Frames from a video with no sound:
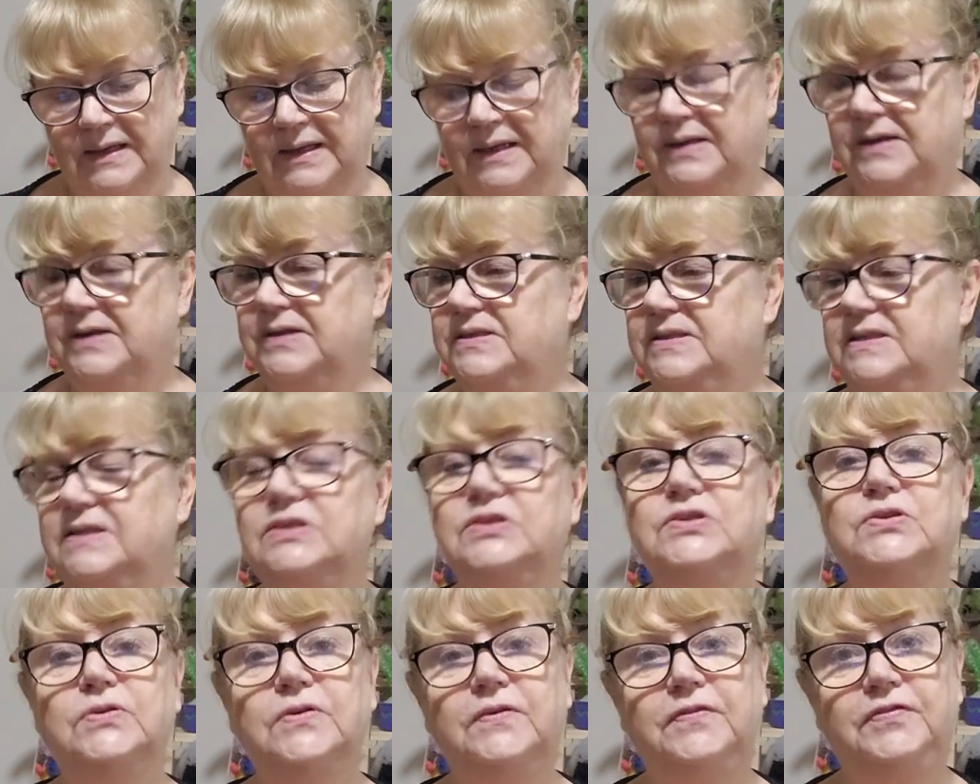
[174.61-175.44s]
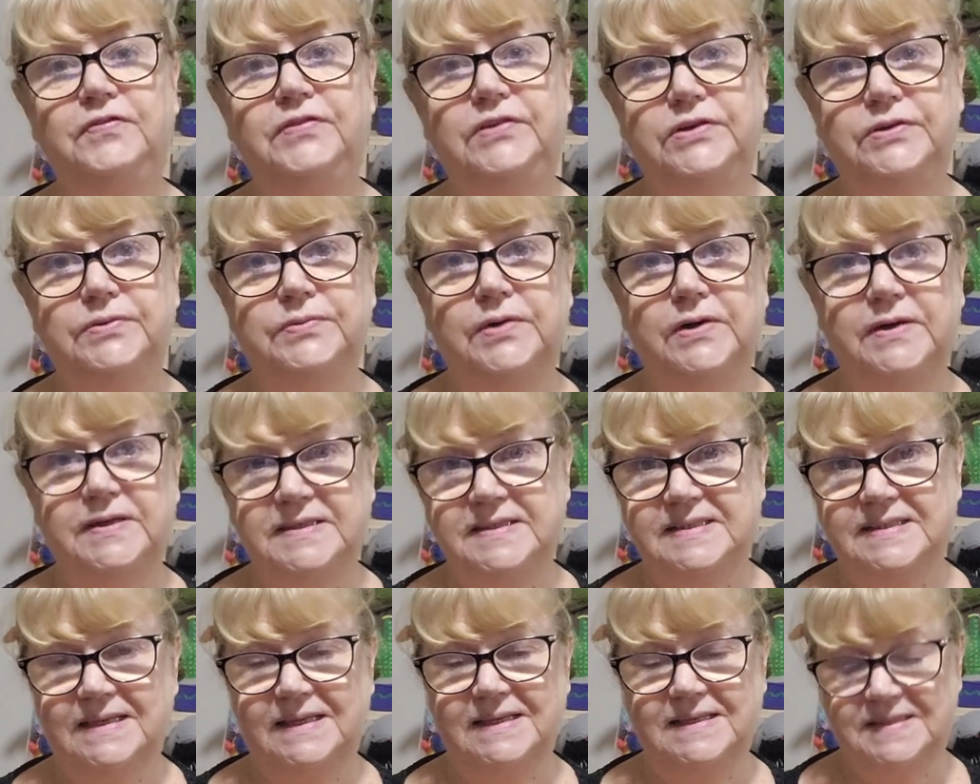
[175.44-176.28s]
and I did do a few
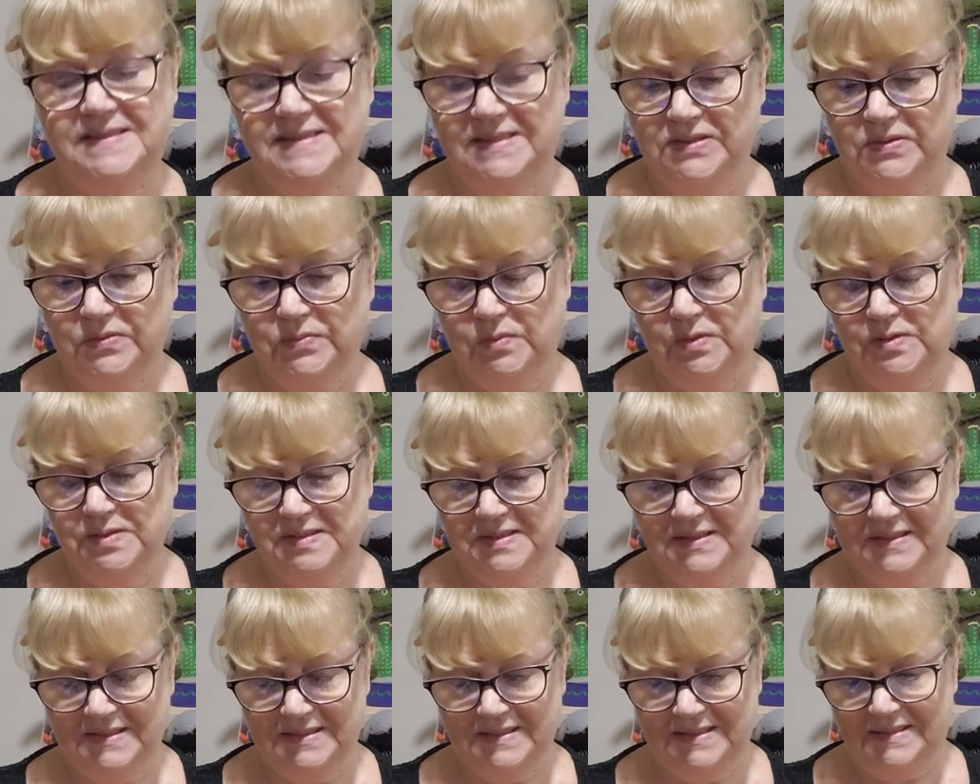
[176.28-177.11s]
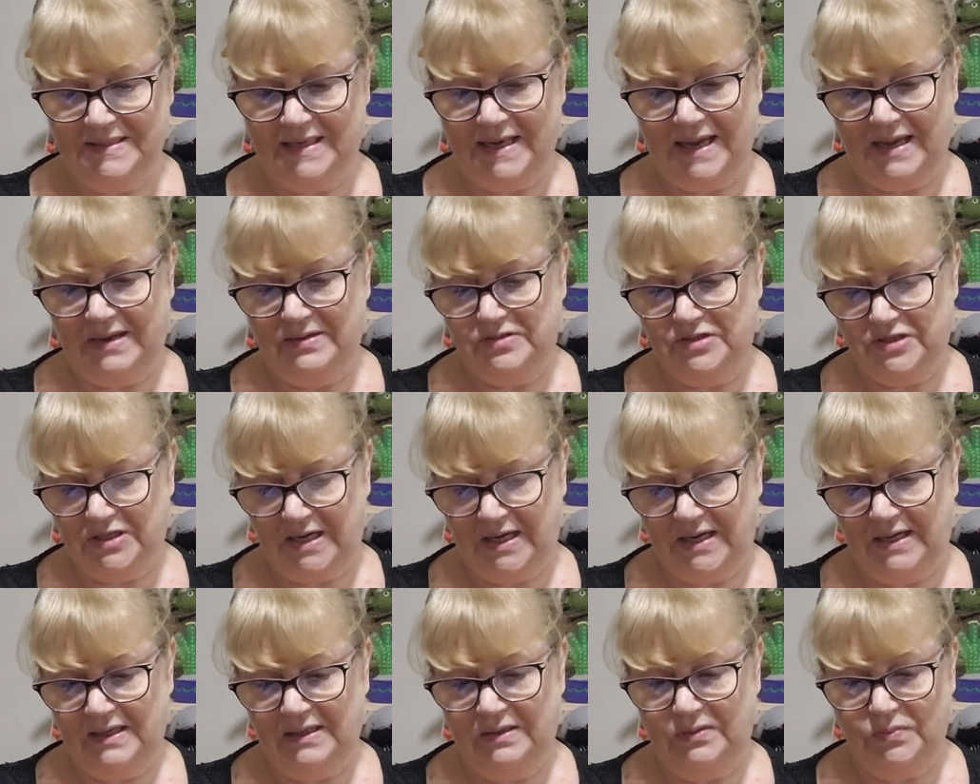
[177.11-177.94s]
rows less so it wasn't a slouch
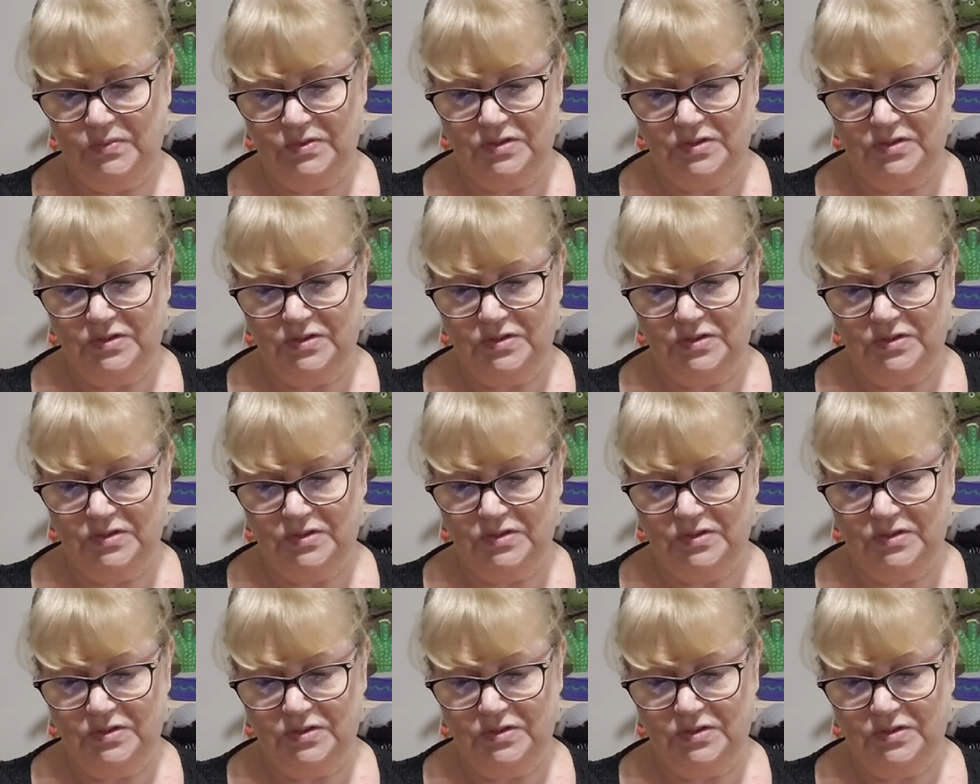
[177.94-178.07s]
hat